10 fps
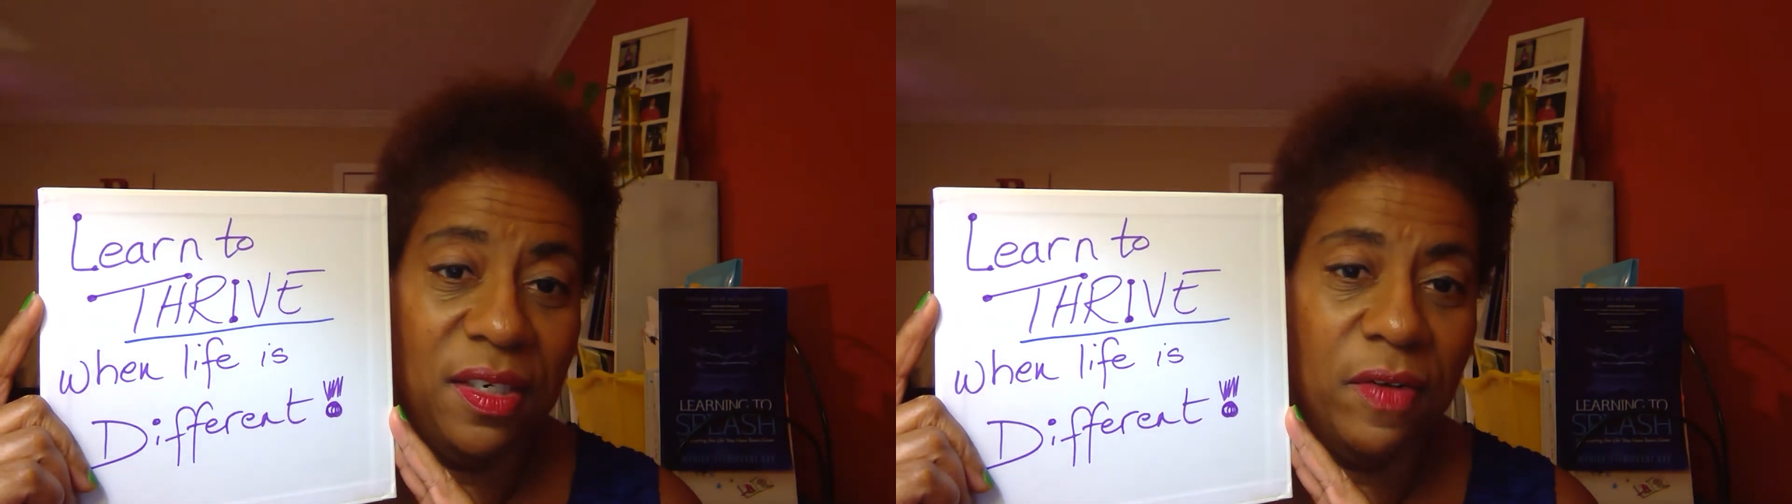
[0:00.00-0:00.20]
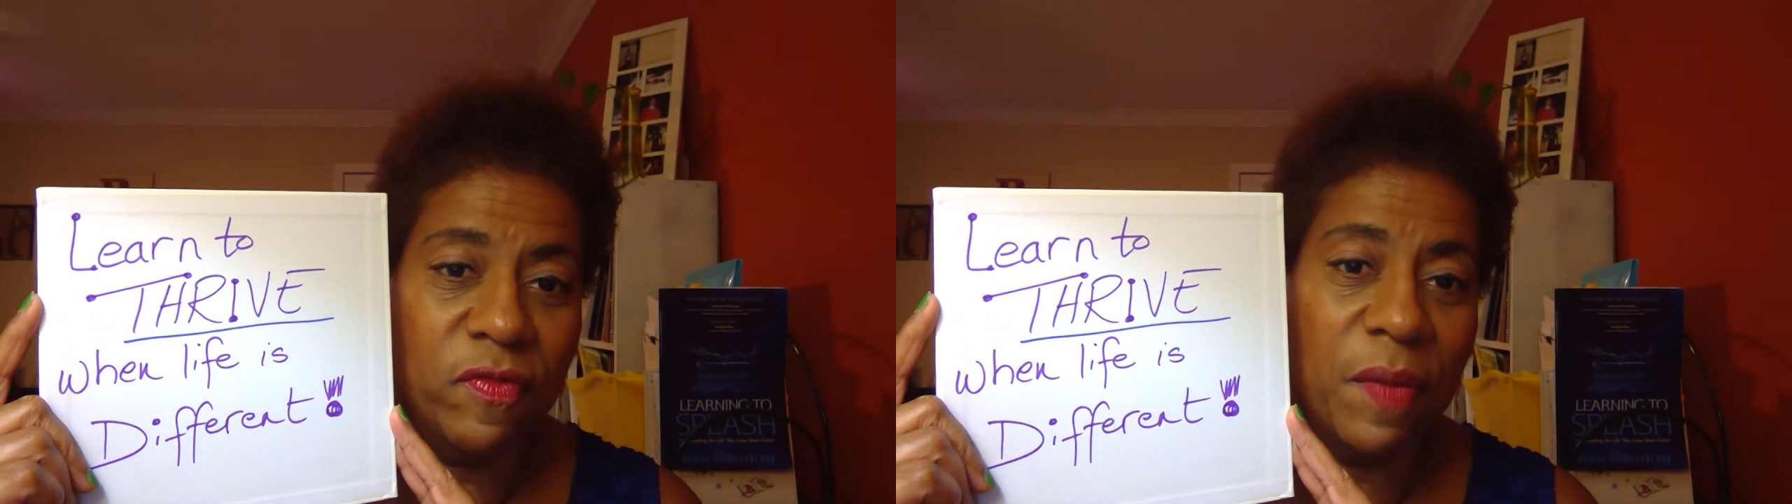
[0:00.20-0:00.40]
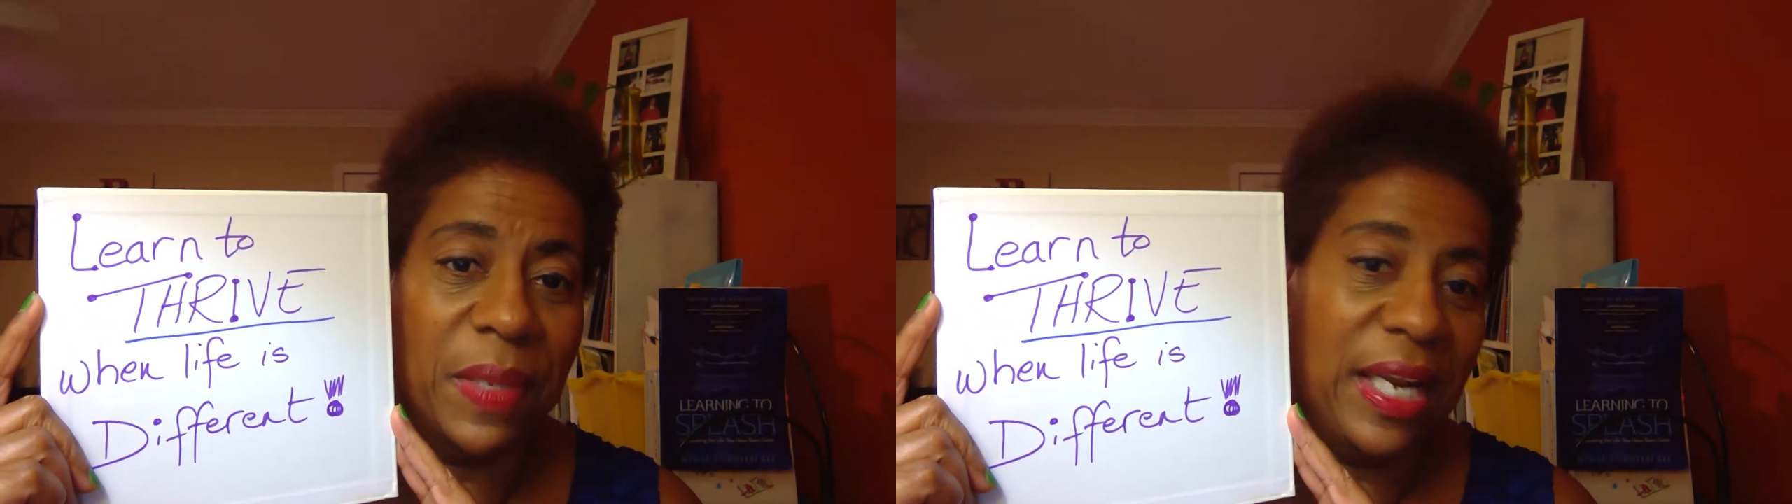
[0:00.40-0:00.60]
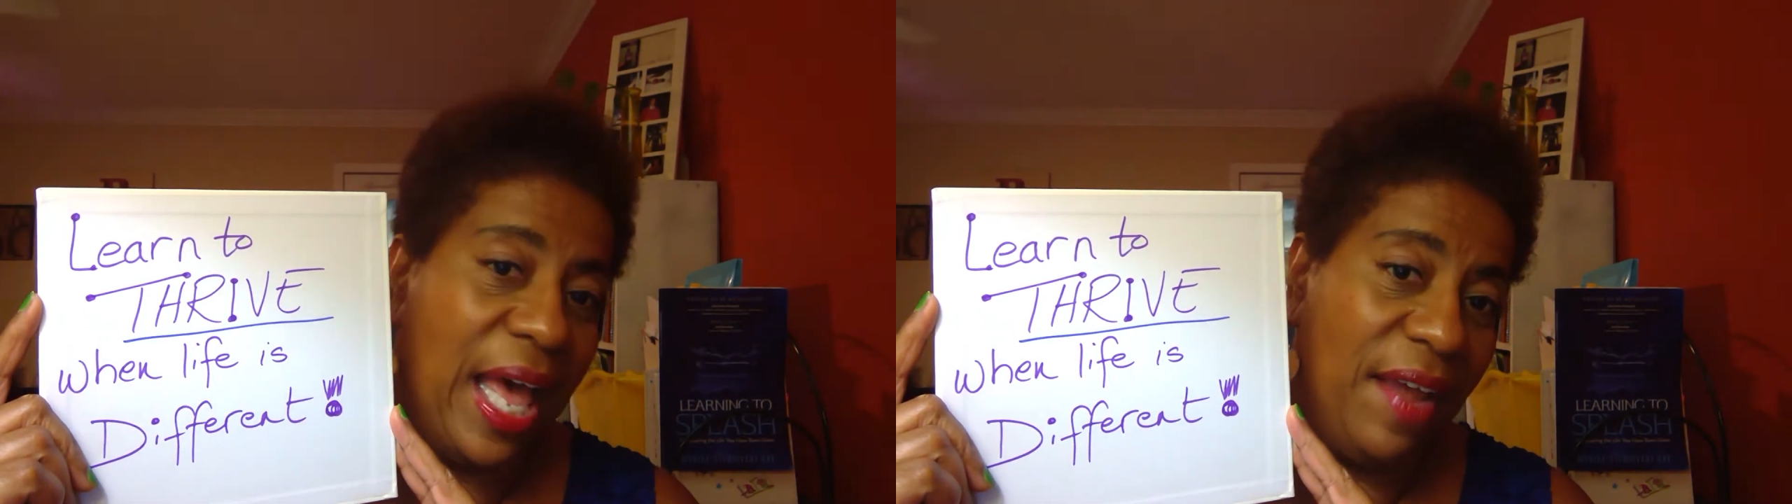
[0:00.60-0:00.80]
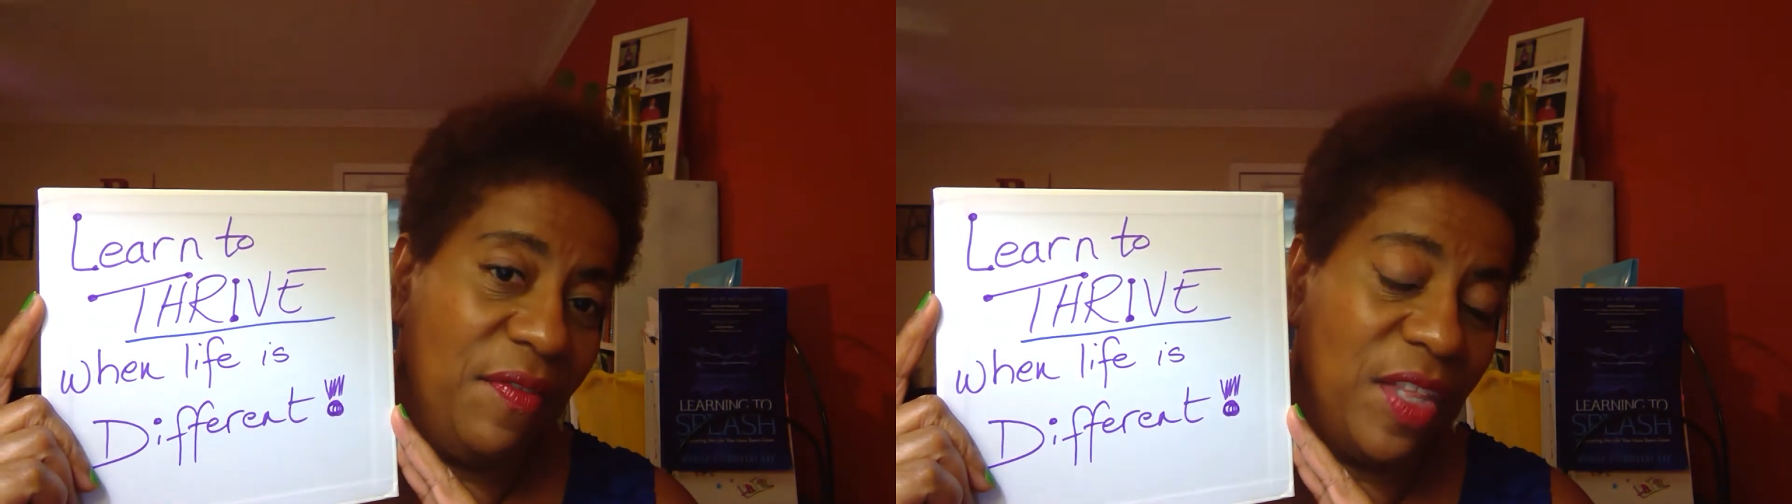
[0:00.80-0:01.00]
from the
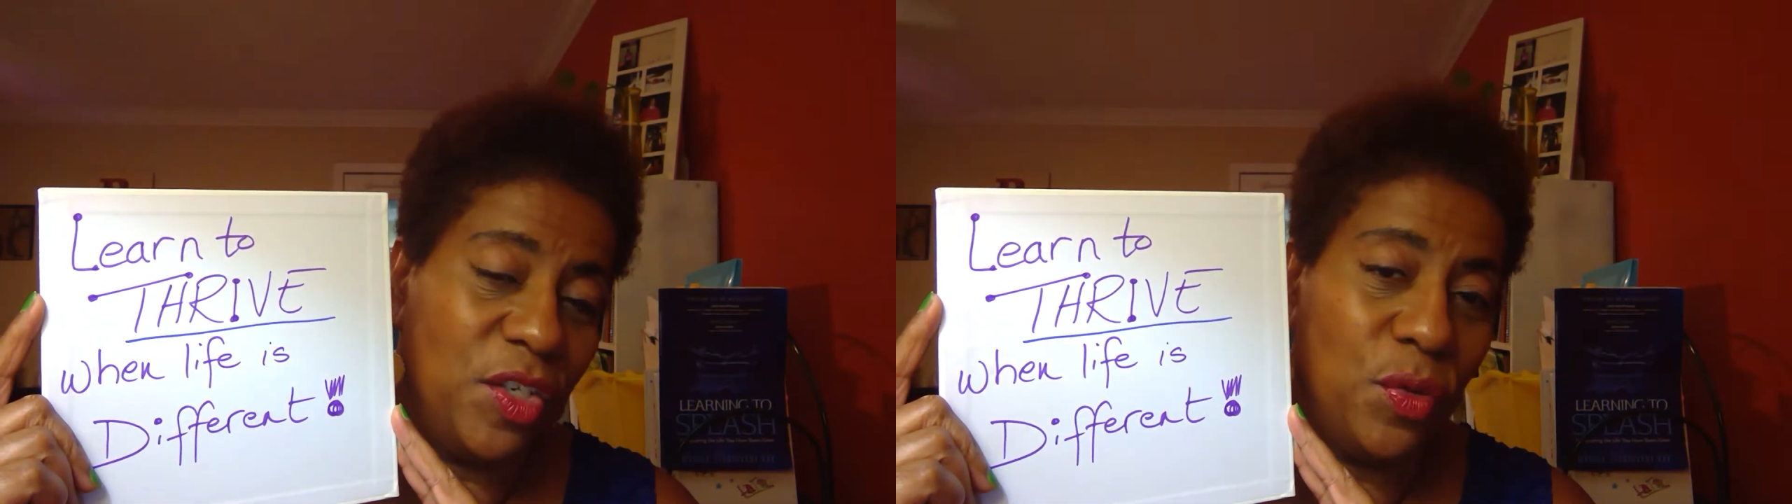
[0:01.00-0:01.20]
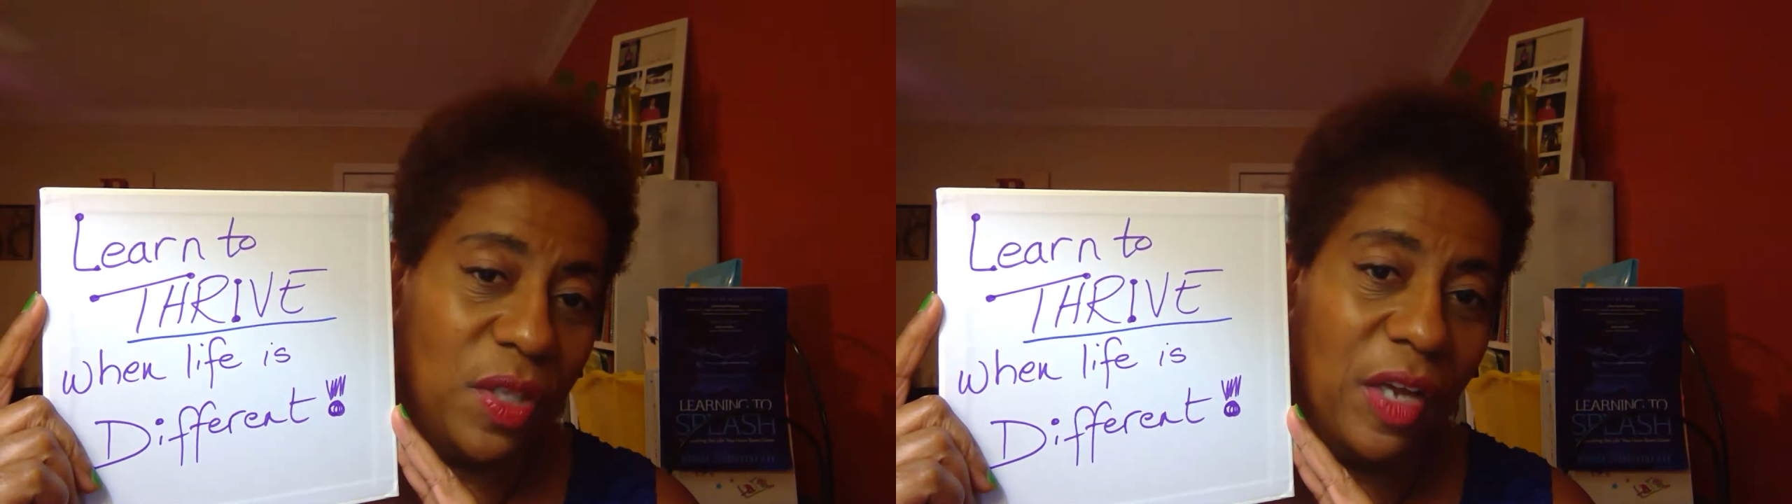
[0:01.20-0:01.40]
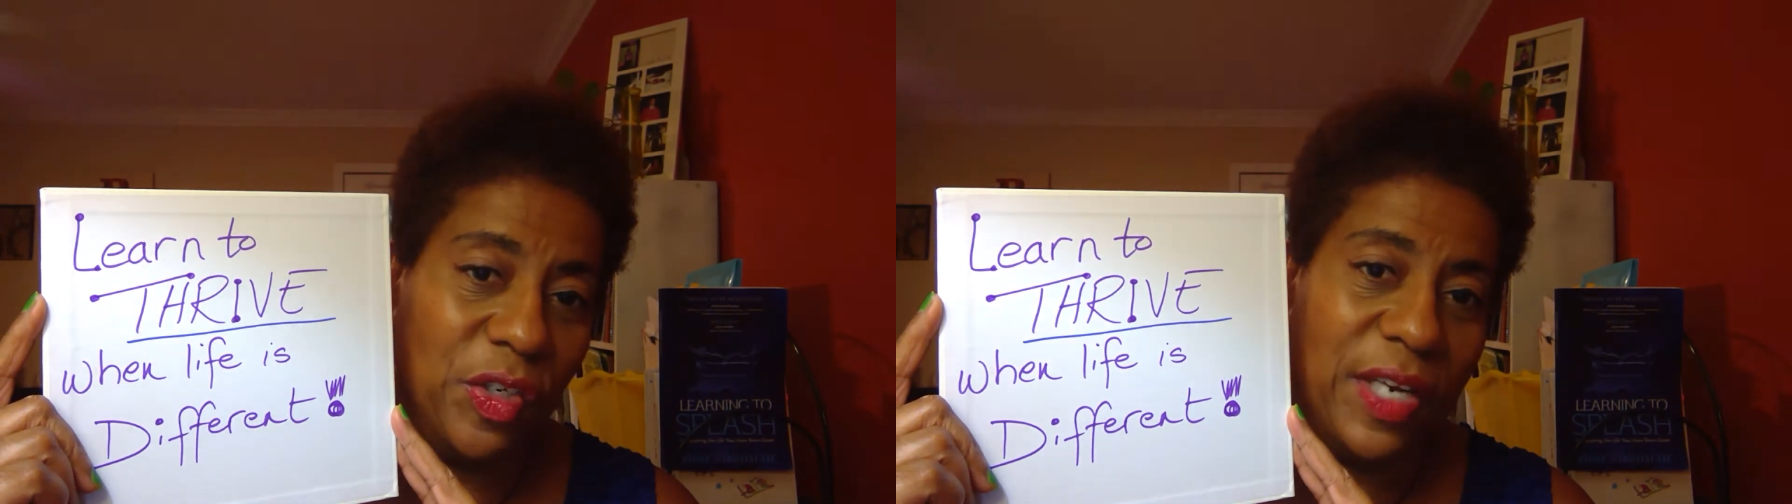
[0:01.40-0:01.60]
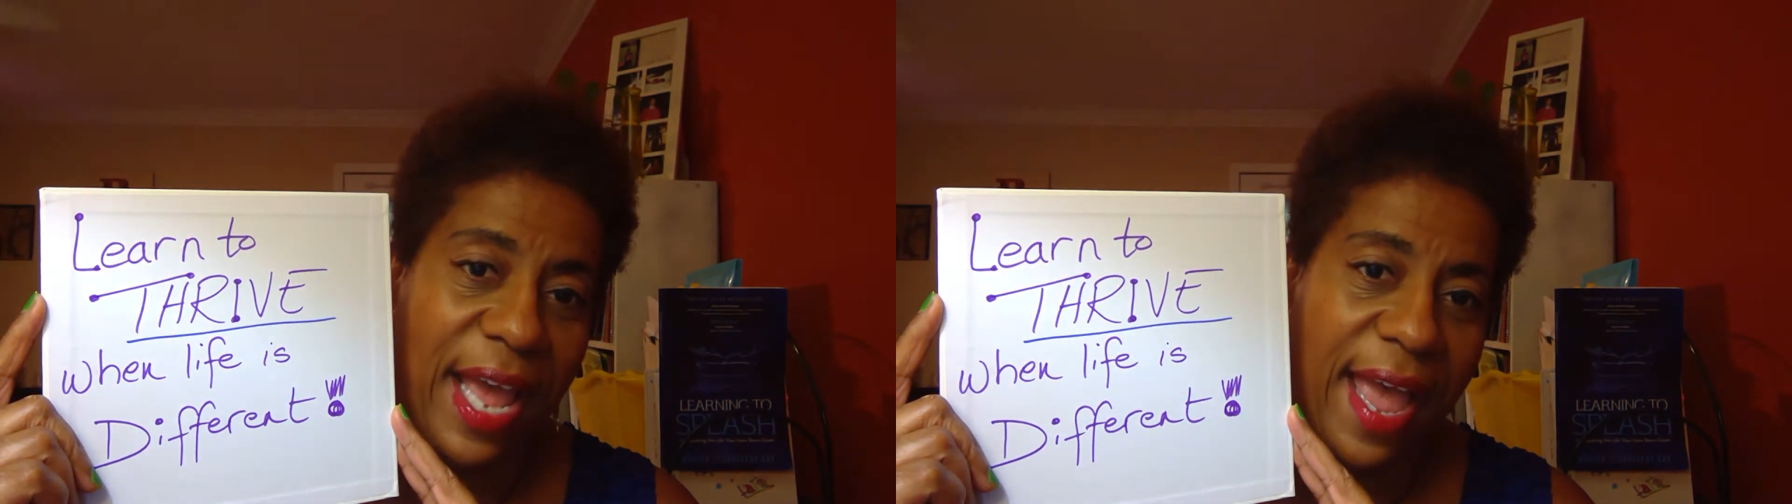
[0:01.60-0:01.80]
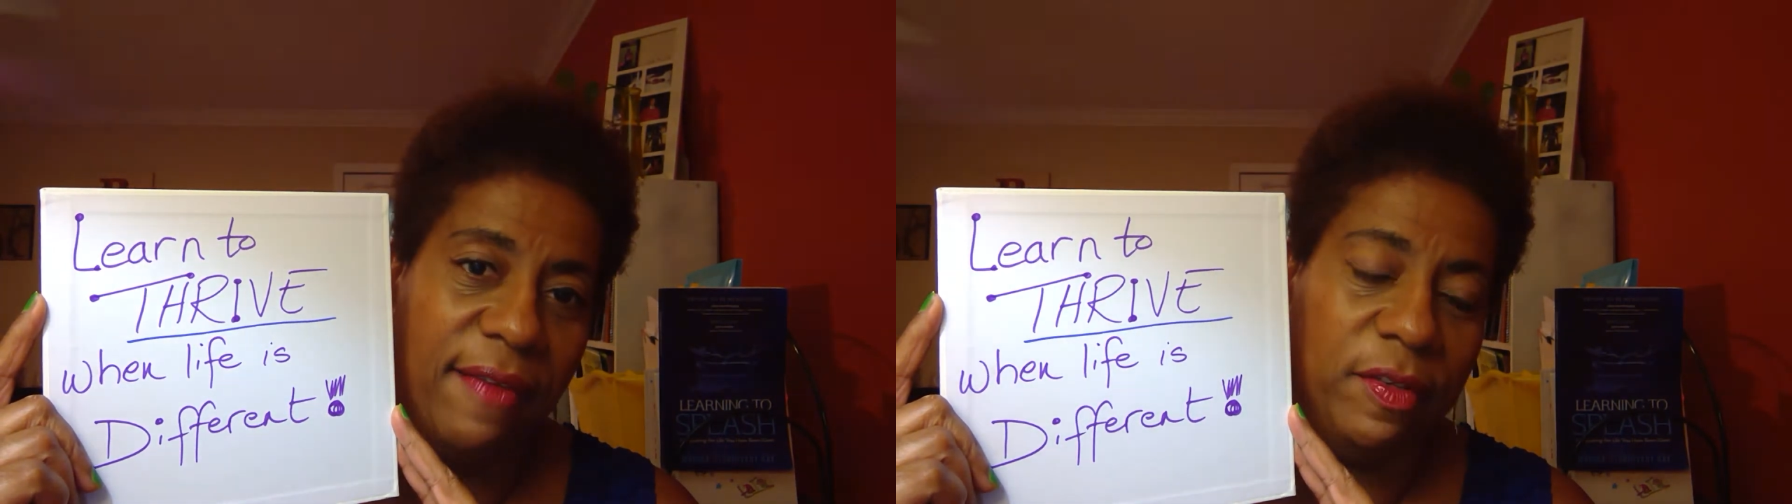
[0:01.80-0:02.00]
life that you thought you'd
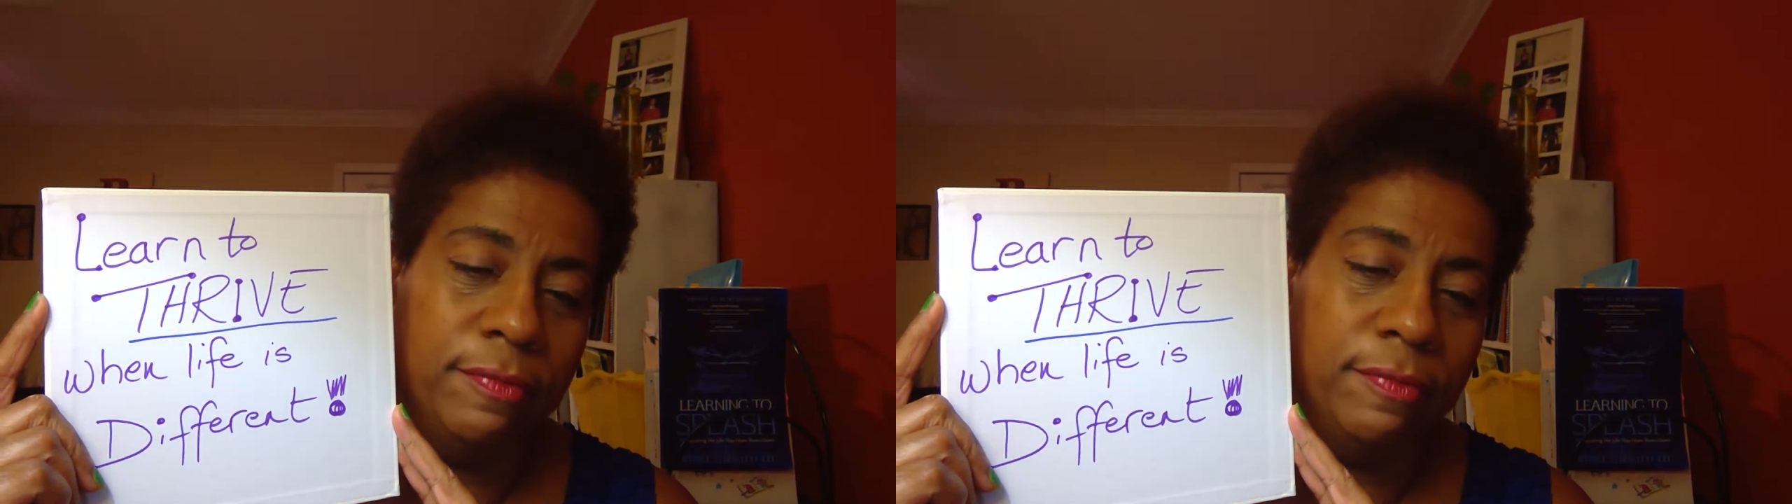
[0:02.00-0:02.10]
have.